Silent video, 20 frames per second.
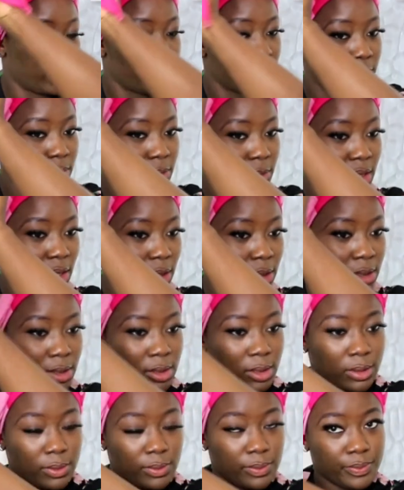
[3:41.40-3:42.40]
Like
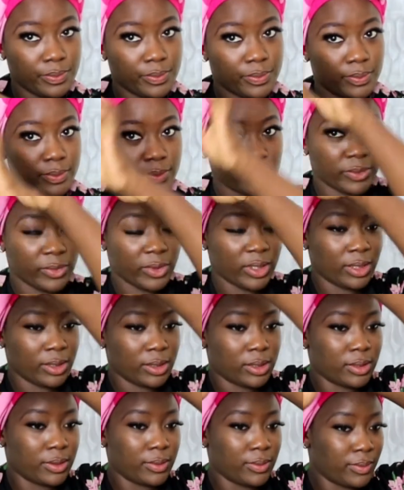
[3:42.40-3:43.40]
so.
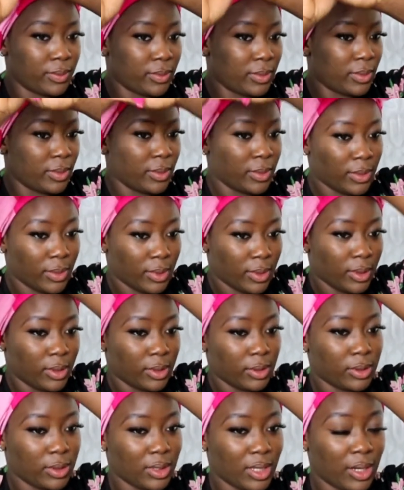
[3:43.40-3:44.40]
Right.
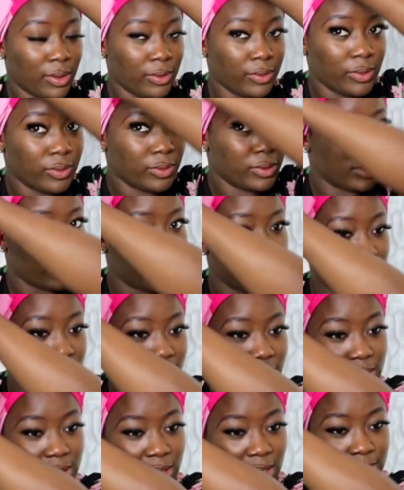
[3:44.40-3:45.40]
Now you want to do the
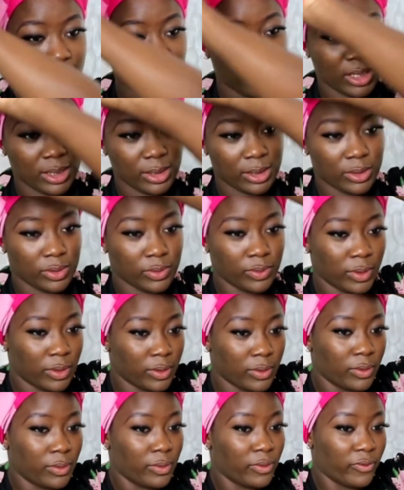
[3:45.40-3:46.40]
same thing as
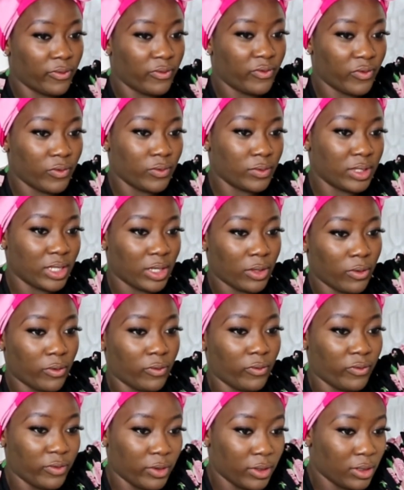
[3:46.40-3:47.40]
well, fold it
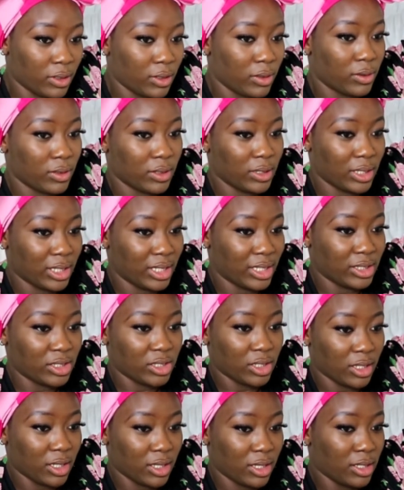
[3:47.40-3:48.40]
over on
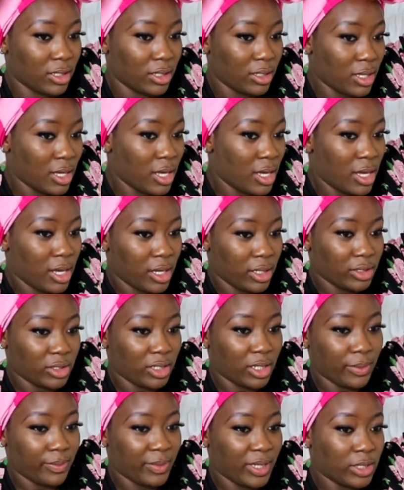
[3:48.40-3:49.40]
each other.
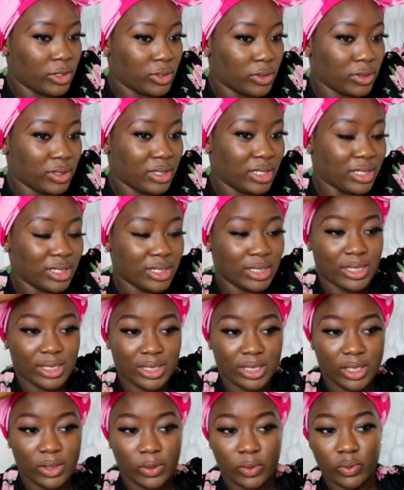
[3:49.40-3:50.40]
Try and make sure this
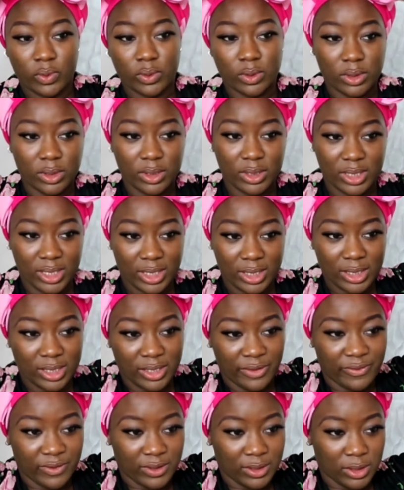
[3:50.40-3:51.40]
is equal to this.
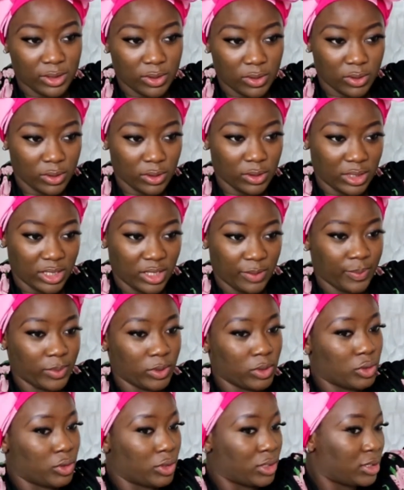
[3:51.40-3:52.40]
If it's not, keep
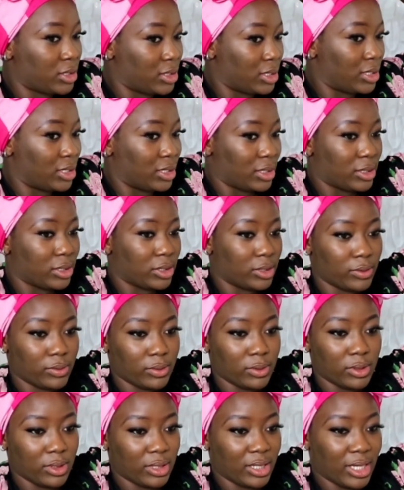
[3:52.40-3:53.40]
adjusting it till
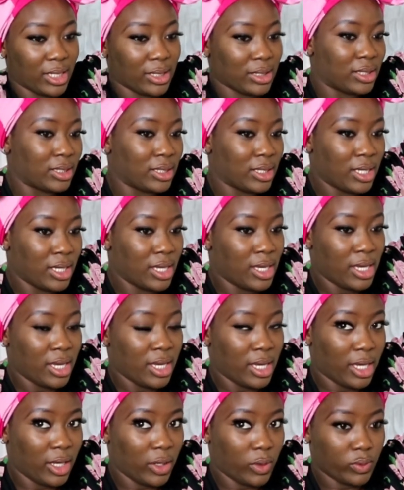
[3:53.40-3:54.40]
you get
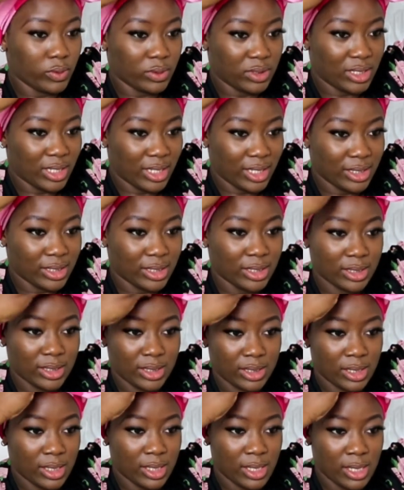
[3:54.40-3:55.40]
equal sizes.